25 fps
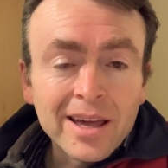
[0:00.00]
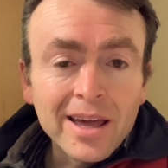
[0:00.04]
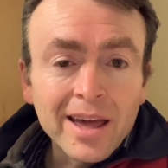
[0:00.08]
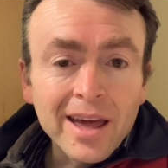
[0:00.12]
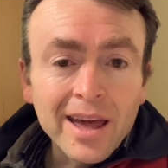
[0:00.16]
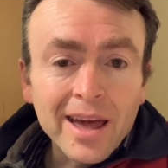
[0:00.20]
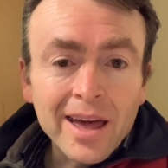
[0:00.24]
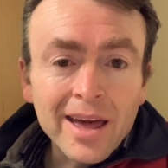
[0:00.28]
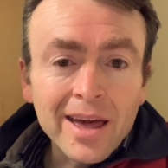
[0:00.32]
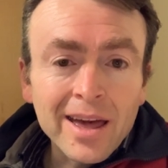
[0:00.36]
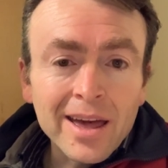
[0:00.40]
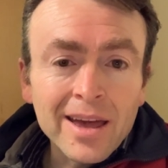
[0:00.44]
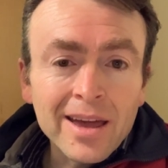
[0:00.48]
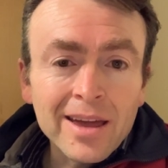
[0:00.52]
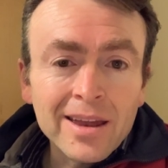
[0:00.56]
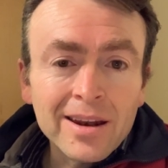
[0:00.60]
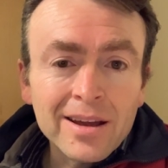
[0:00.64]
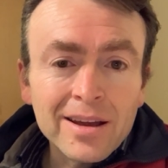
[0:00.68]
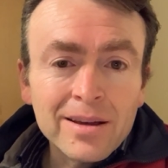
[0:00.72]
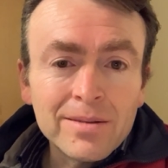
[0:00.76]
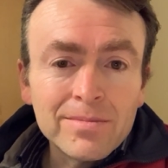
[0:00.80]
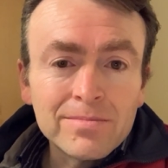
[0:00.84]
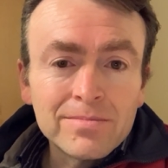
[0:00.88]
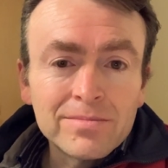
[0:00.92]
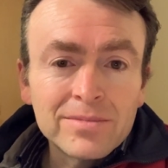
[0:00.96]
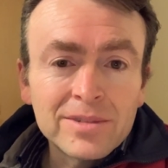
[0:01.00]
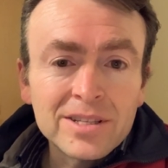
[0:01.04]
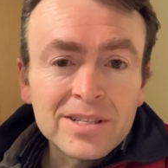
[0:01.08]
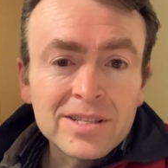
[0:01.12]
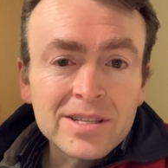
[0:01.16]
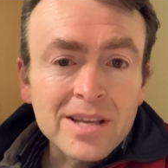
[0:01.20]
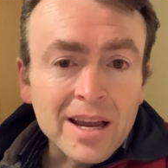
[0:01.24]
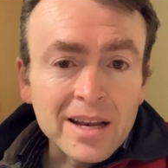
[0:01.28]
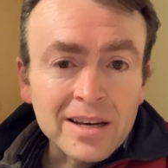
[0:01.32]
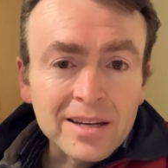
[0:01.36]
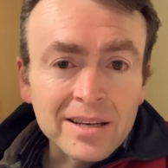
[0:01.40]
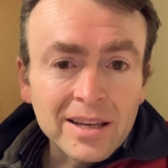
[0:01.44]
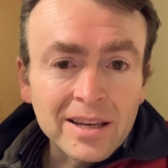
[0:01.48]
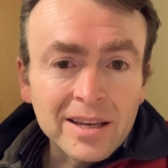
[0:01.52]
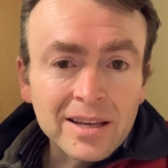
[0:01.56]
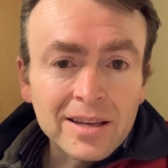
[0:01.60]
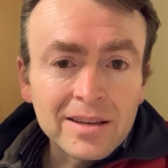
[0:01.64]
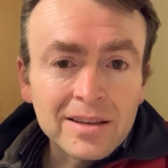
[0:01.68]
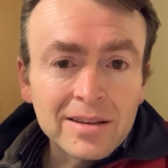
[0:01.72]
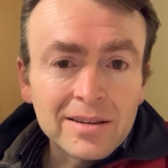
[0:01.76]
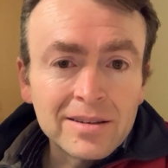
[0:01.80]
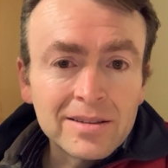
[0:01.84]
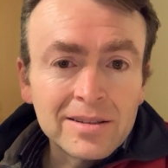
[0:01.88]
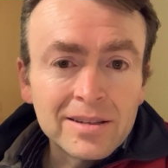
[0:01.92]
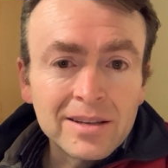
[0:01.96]
and I'm dissecting
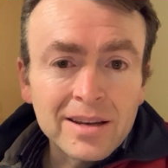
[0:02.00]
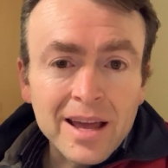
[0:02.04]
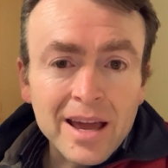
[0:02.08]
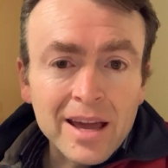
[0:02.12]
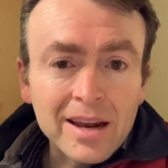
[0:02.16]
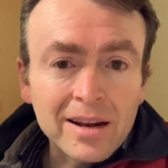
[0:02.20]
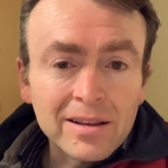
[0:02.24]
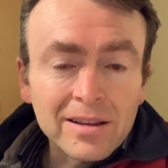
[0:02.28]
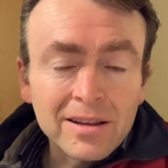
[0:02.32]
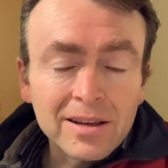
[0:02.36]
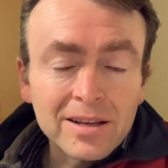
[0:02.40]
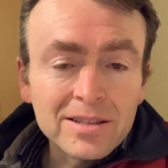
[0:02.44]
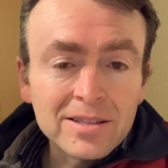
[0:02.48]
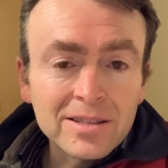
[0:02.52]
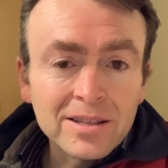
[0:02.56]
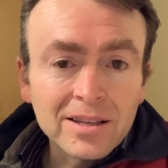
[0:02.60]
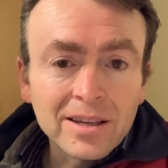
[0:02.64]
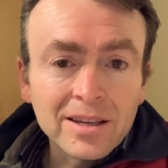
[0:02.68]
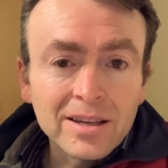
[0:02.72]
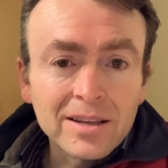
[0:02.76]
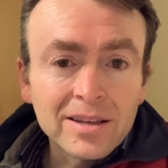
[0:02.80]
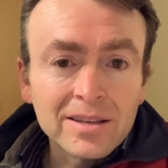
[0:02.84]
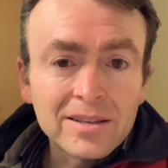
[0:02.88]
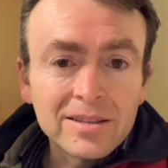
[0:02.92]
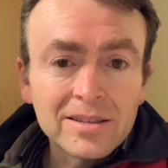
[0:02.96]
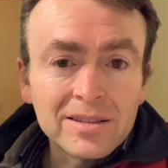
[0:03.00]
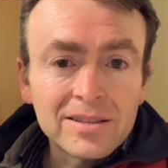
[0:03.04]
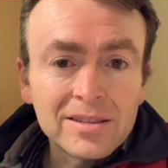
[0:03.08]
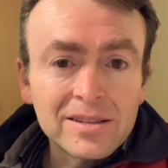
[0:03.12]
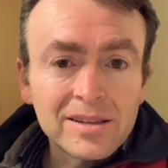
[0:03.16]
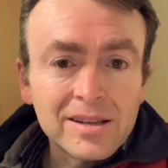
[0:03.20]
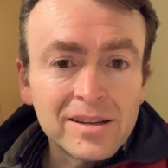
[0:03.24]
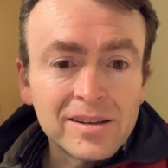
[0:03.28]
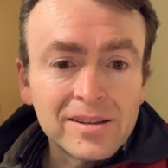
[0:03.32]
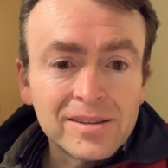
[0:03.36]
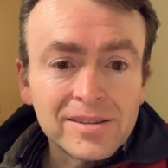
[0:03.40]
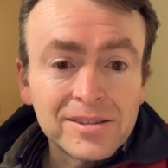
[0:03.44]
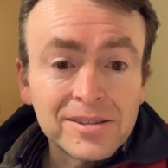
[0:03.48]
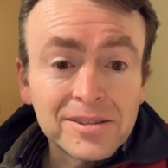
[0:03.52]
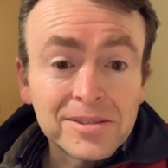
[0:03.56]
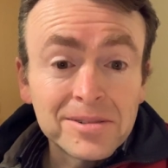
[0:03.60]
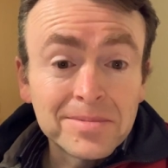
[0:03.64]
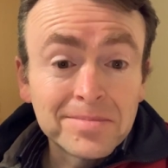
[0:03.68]
it and analyzing it and